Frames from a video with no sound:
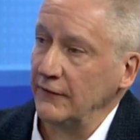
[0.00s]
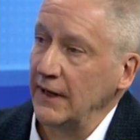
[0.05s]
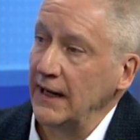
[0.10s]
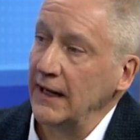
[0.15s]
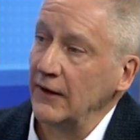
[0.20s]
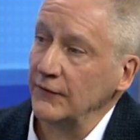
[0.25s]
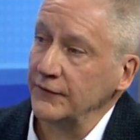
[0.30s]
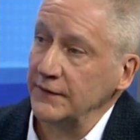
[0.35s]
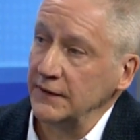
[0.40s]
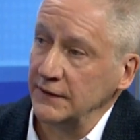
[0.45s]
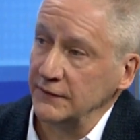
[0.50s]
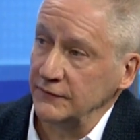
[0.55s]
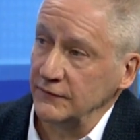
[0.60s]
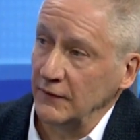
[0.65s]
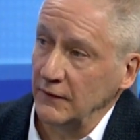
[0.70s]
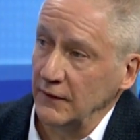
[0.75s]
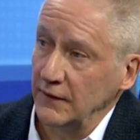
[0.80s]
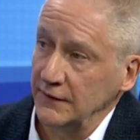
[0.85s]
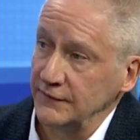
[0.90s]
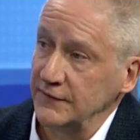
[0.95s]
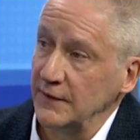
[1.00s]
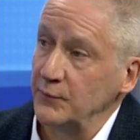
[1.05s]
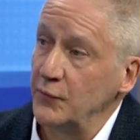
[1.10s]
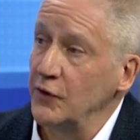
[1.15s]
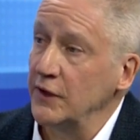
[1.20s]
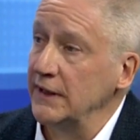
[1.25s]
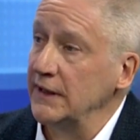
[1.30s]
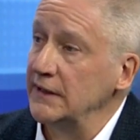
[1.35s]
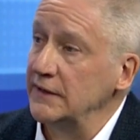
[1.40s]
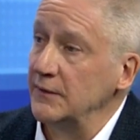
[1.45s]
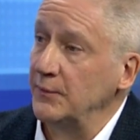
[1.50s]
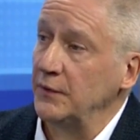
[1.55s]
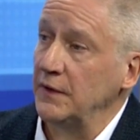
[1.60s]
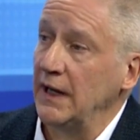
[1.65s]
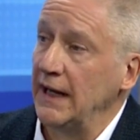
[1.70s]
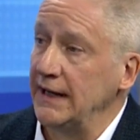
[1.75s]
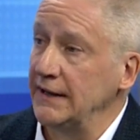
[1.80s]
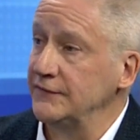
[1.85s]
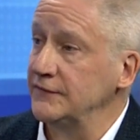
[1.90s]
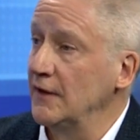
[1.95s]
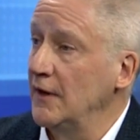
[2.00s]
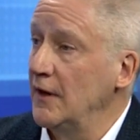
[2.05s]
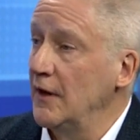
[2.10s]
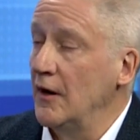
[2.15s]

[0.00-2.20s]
health concerns, and putting into place